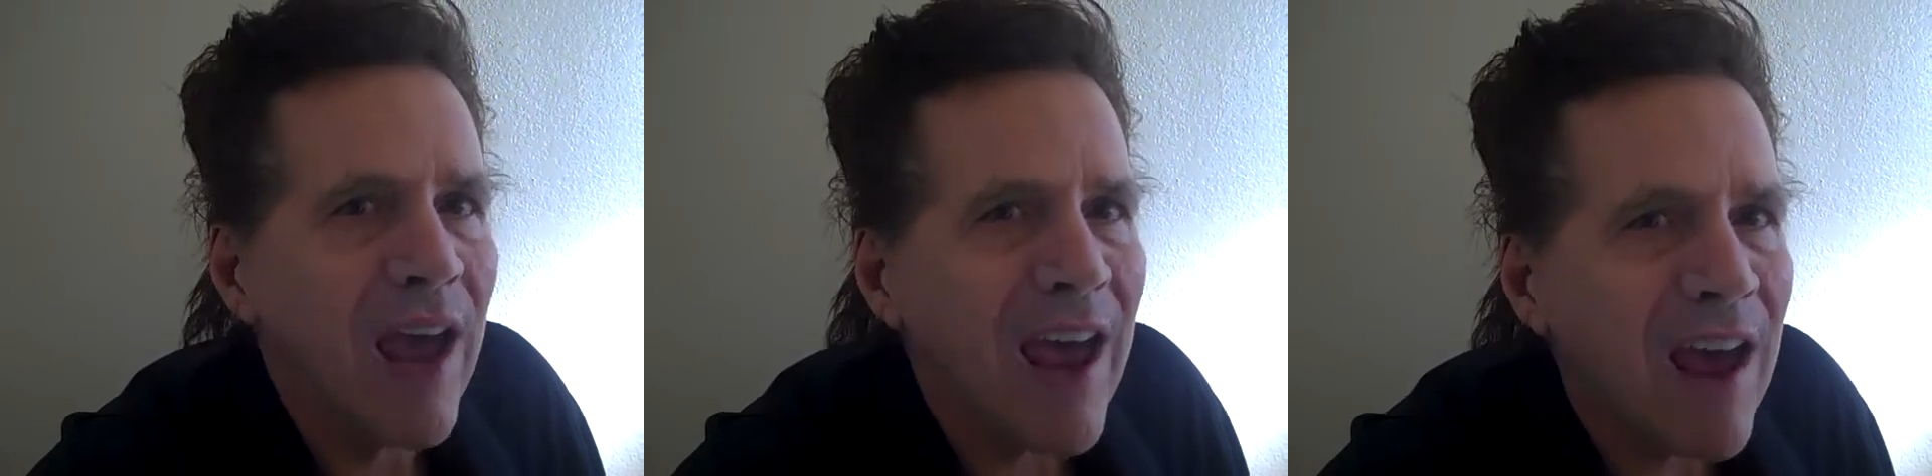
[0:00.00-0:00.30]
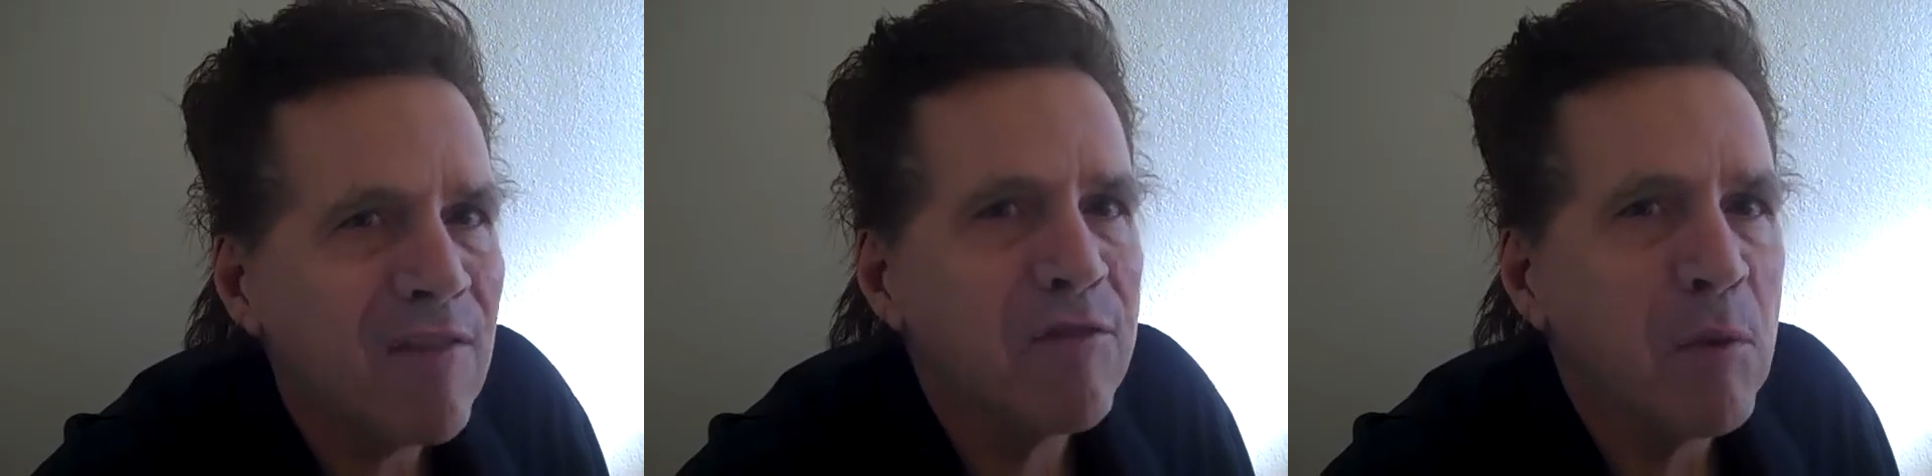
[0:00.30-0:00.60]

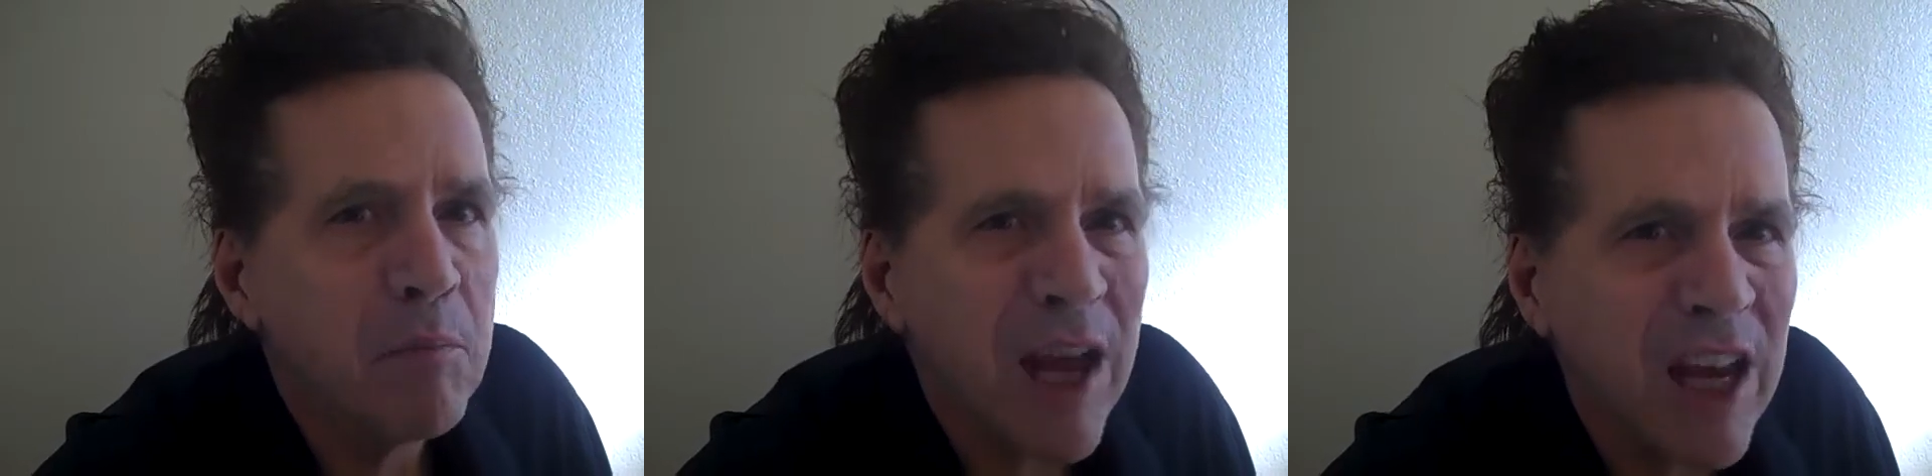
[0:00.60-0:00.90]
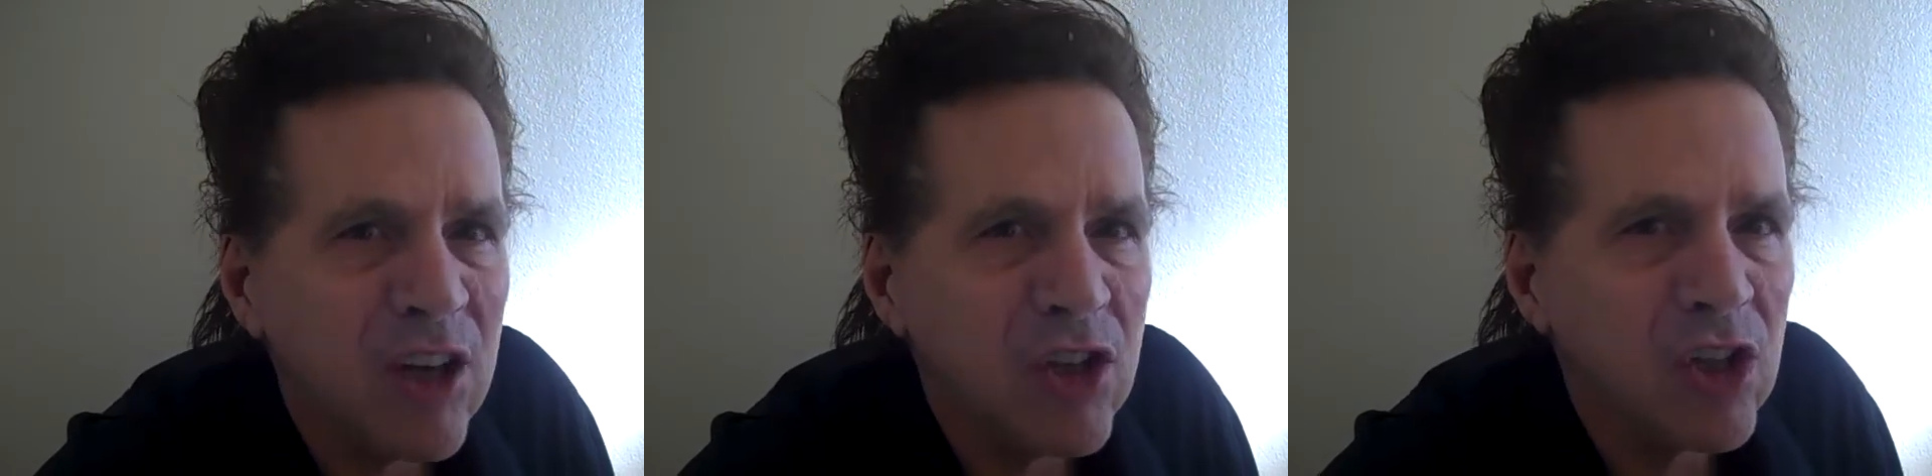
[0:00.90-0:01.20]
have
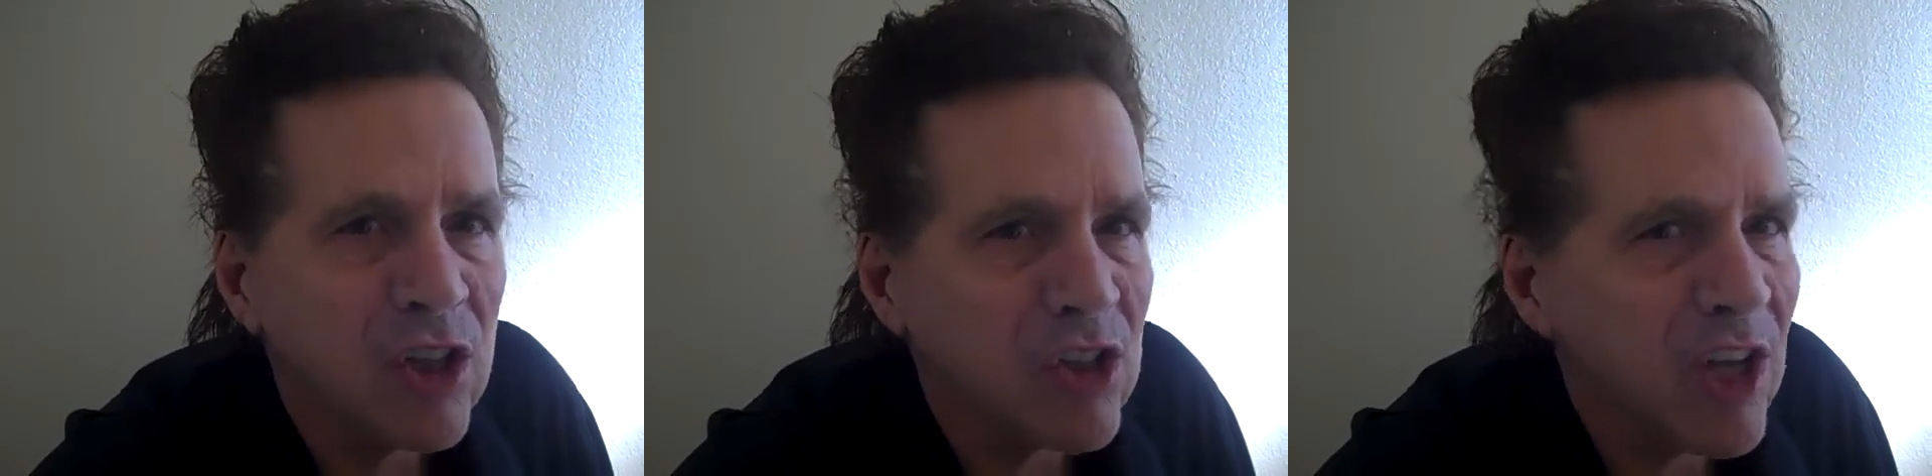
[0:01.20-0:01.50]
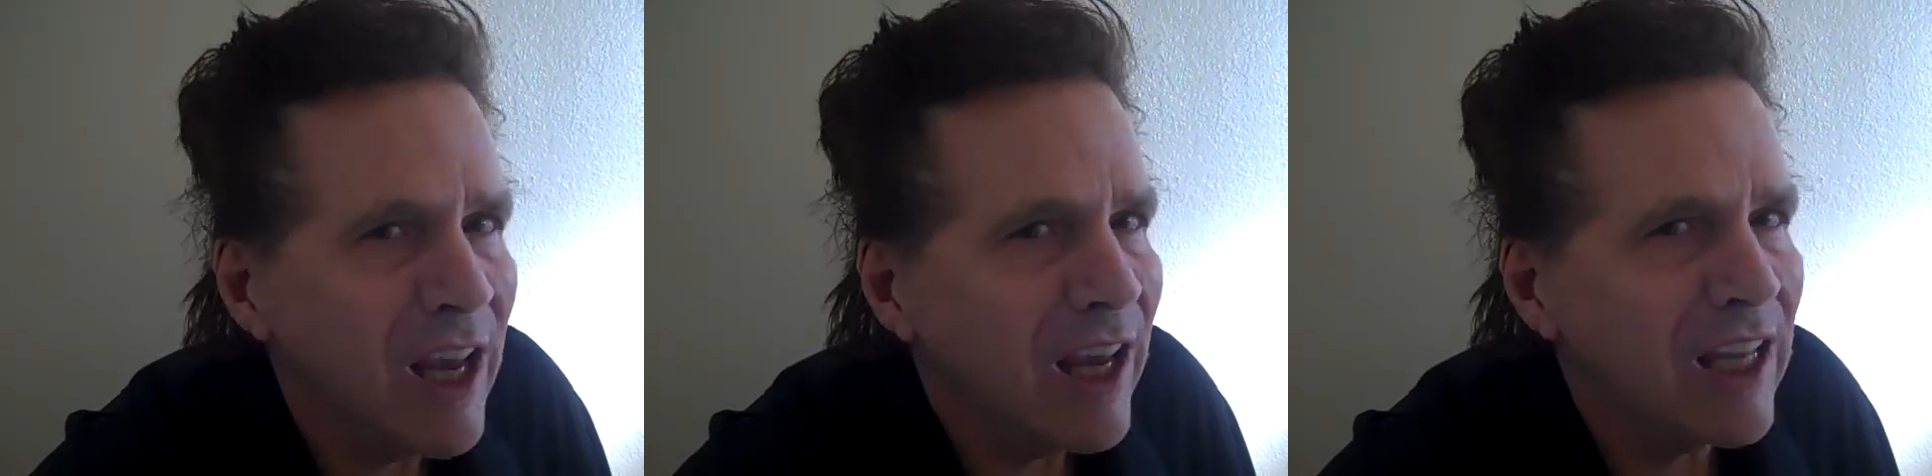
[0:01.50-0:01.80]
patience.